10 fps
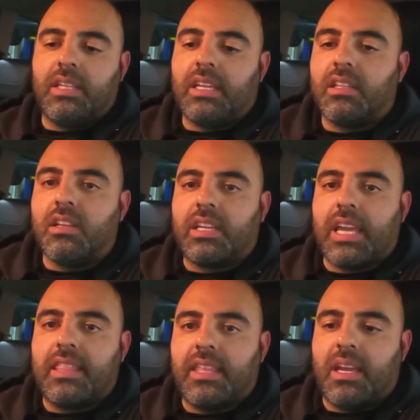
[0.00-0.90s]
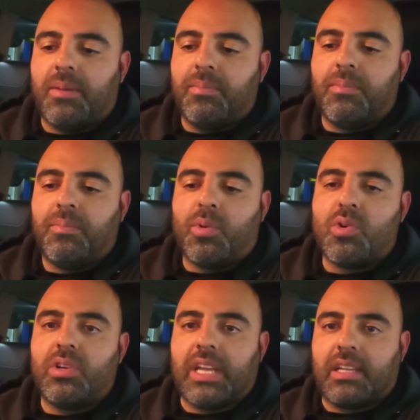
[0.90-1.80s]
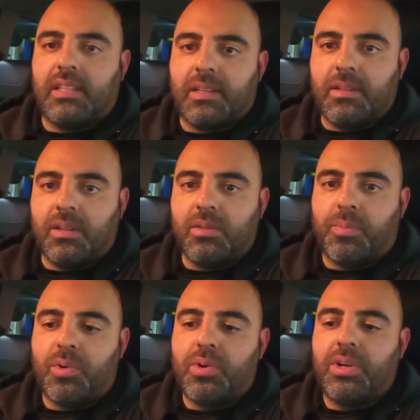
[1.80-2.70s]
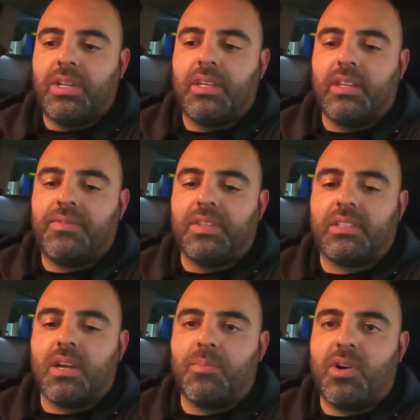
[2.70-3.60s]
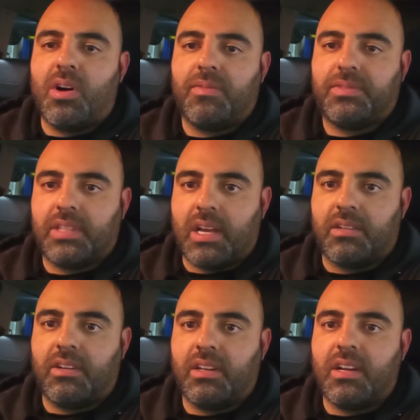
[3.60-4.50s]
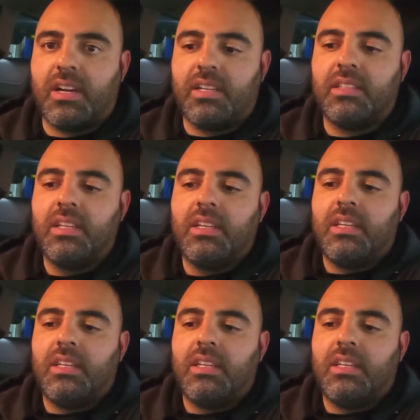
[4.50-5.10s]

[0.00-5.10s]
Take a look at that board, that connector on the board. If it's come off, soldered it on.